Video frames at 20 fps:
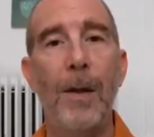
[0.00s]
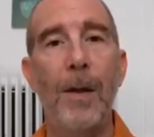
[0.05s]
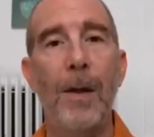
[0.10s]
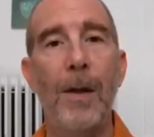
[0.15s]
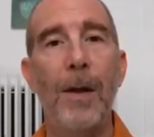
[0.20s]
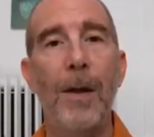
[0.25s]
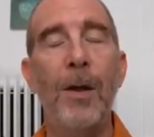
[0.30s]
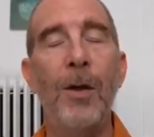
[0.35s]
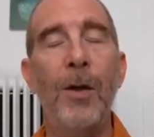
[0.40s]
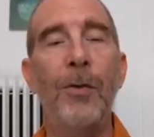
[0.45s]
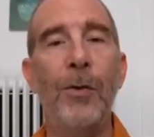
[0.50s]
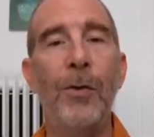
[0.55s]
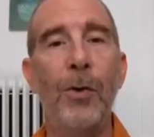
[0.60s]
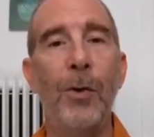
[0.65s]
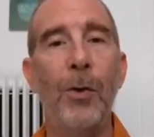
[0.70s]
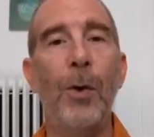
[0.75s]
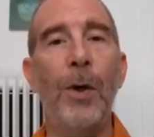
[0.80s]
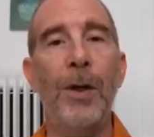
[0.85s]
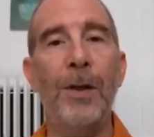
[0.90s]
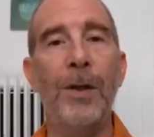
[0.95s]
is
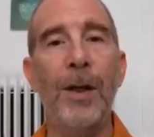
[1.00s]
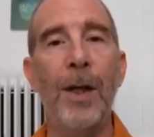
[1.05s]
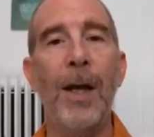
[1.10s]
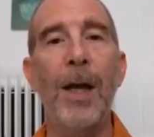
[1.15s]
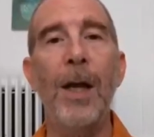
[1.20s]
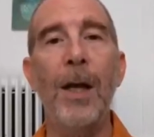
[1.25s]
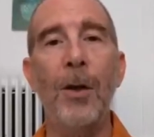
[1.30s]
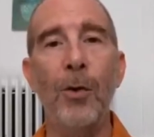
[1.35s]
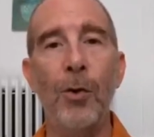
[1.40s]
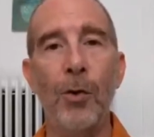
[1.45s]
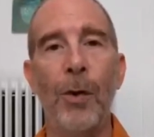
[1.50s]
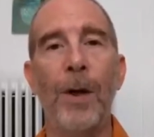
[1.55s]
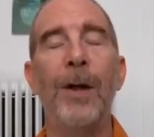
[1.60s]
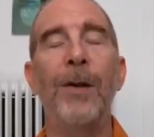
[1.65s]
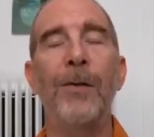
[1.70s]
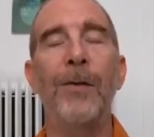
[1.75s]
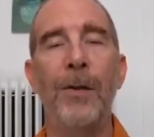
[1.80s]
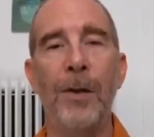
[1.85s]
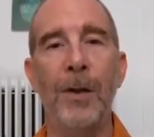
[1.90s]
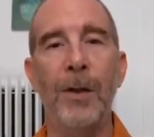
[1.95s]
to attain
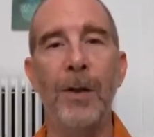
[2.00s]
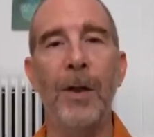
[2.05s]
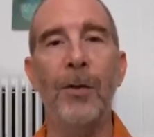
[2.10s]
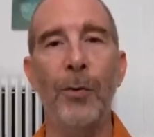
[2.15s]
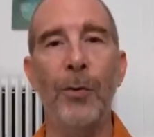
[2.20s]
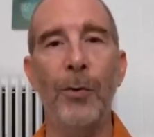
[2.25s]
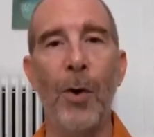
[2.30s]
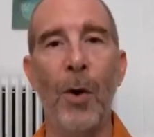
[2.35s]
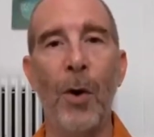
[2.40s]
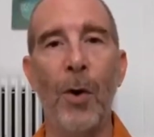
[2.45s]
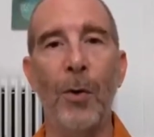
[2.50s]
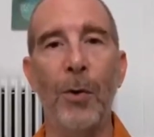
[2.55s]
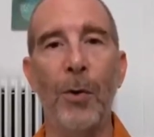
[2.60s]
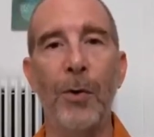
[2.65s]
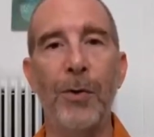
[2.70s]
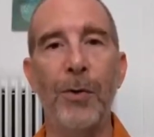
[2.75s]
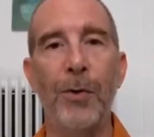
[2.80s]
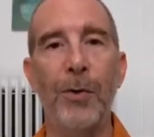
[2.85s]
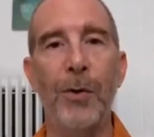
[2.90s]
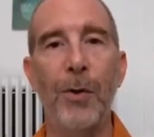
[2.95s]
transcendental
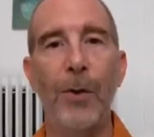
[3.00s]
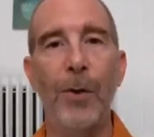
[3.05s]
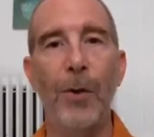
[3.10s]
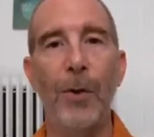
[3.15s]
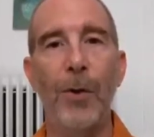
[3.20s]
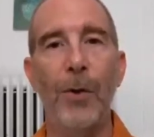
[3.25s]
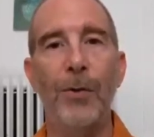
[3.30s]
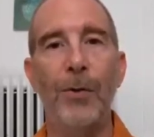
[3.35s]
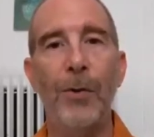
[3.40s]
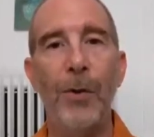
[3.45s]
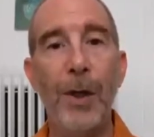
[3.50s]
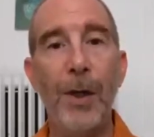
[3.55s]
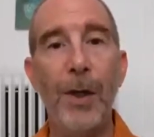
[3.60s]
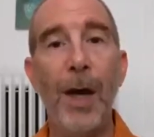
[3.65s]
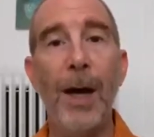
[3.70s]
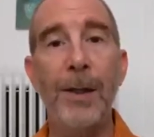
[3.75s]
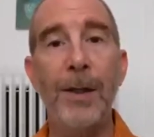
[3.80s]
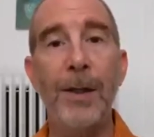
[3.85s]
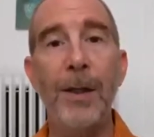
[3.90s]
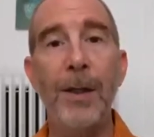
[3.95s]
knowledge. So the
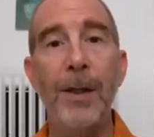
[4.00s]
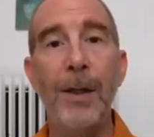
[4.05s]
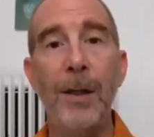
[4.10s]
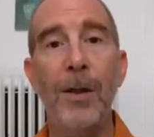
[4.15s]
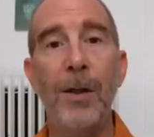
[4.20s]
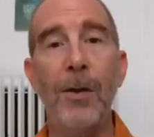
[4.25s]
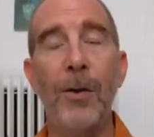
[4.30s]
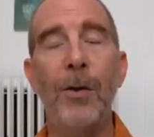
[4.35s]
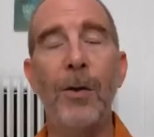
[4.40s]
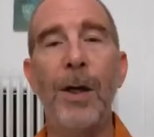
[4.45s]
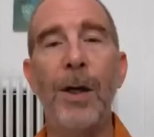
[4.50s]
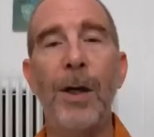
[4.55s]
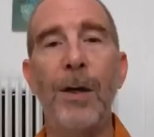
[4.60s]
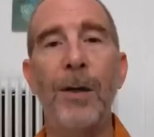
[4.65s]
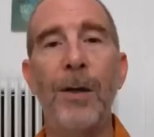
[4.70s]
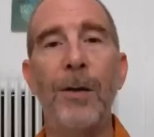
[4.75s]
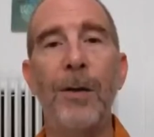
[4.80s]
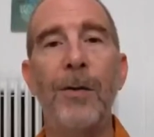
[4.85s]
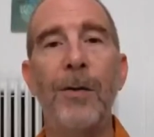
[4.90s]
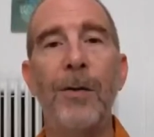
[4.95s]
idea here
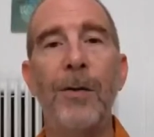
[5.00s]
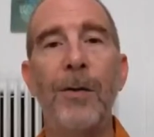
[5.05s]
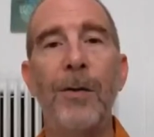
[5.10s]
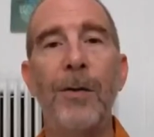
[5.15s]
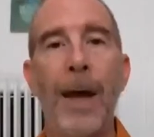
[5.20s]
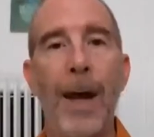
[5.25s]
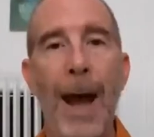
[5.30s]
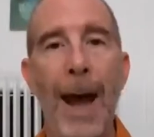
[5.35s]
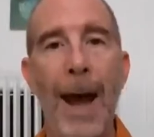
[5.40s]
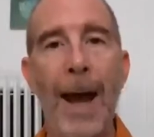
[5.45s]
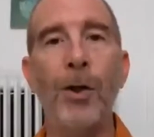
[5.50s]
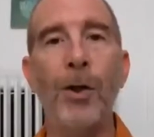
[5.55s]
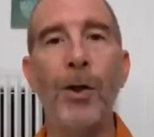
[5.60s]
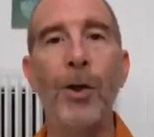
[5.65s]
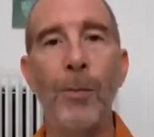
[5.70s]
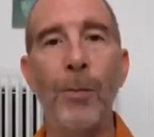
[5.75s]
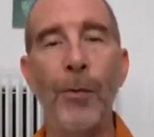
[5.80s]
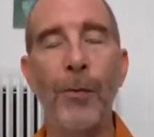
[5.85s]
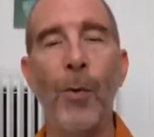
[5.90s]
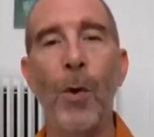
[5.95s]
is that action
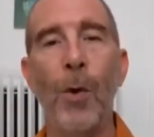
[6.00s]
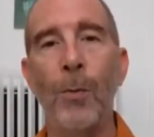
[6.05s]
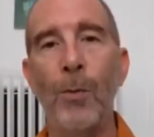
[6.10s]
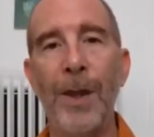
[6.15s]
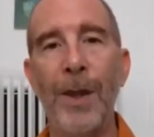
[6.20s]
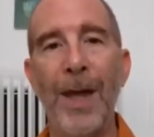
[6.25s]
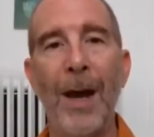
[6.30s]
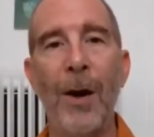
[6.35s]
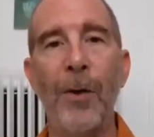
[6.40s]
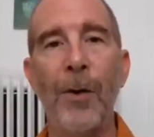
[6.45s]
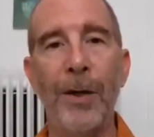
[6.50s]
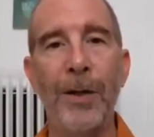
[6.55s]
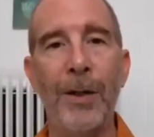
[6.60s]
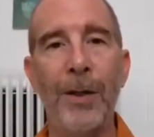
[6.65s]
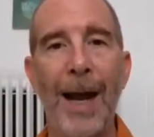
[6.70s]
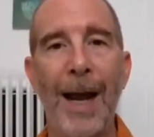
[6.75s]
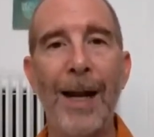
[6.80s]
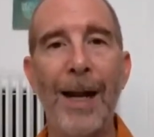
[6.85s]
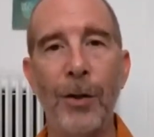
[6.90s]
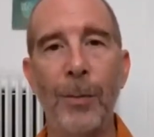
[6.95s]
performed without
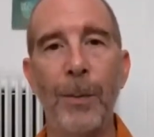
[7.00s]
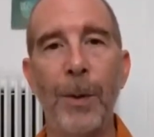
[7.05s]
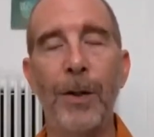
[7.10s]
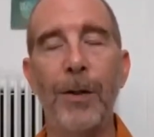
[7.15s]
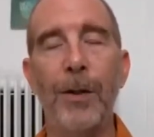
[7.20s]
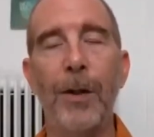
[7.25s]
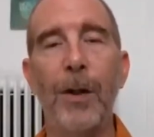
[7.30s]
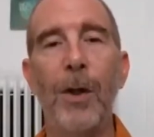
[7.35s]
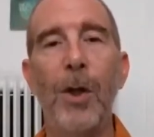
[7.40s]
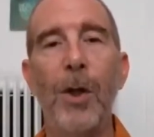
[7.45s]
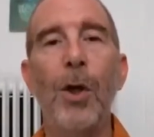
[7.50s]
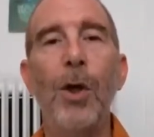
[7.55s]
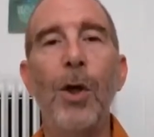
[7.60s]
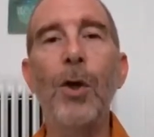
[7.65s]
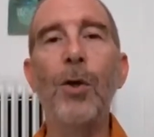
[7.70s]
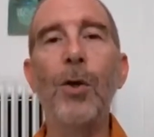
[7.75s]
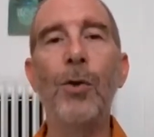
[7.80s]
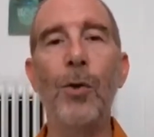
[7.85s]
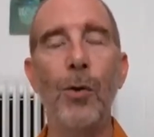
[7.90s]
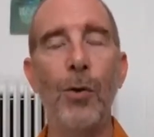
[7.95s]
attachment
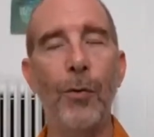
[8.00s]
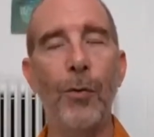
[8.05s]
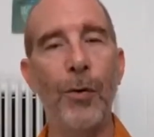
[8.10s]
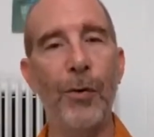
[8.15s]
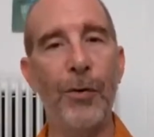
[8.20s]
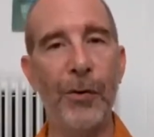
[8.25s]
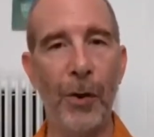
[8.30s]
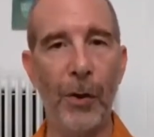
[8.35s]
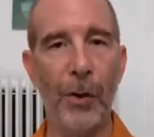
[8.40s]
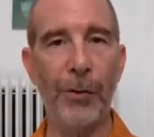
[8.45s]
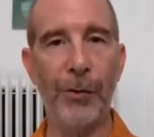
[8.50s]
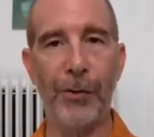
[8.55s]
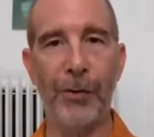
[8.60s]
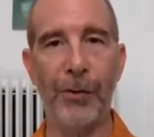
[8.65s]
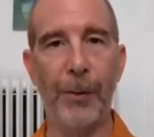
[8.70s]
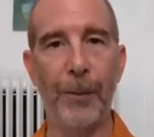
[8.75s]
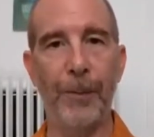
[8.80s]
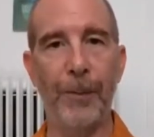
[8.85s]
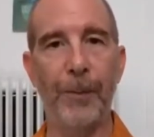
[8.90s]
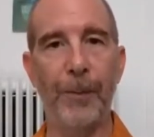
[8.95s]
to the
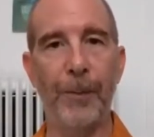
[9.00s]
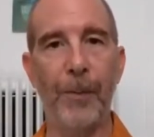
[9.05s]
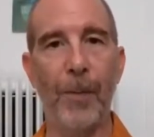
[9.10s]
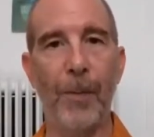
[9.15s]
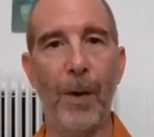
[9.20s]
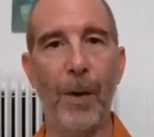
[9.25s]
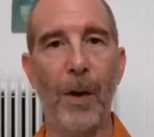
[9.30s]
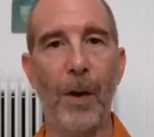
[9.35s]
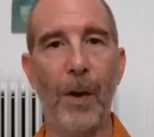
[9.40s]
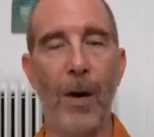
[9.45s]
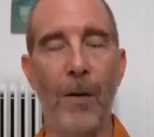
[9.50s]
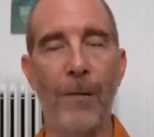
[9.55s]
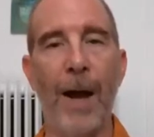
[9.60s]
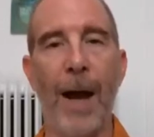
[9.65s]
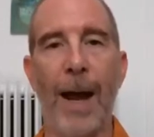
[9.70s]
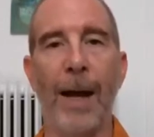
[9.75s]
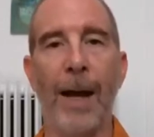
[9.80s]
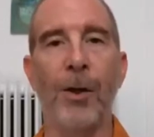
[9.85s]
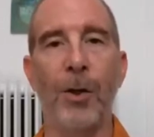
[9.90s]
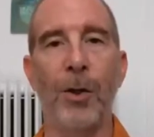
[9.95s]
results of
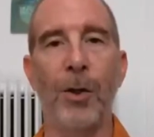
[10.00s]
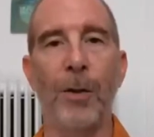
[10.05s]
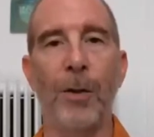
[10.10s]
action